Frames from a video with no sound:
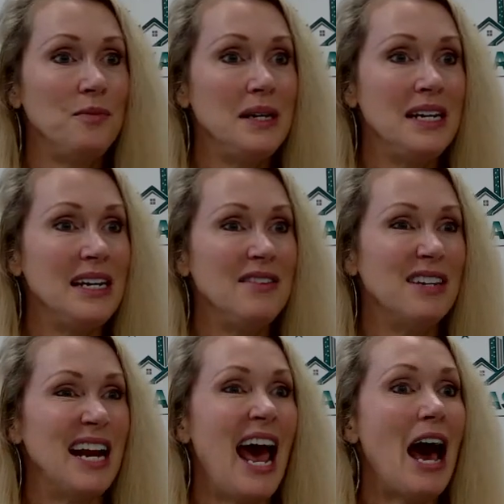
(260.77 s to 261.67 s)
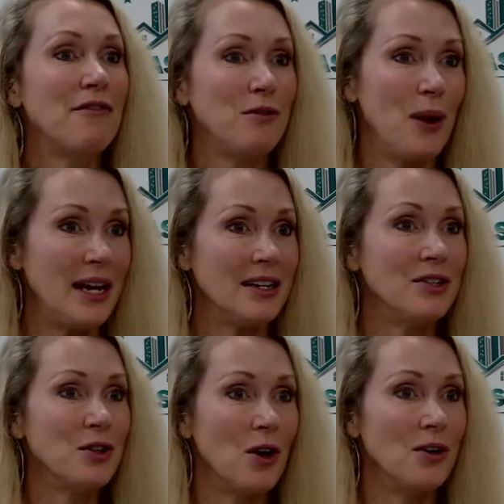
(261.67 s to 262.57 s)
be even halfway
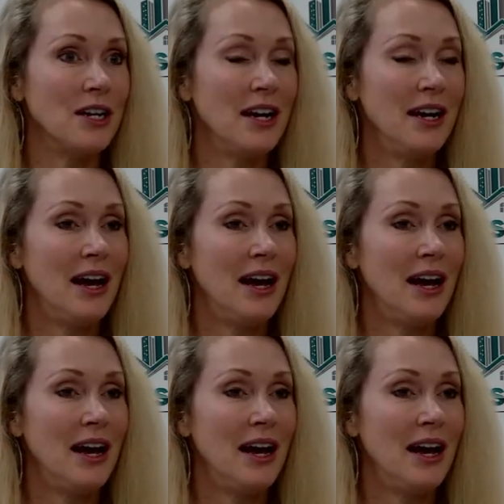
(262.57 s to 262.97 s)
concerned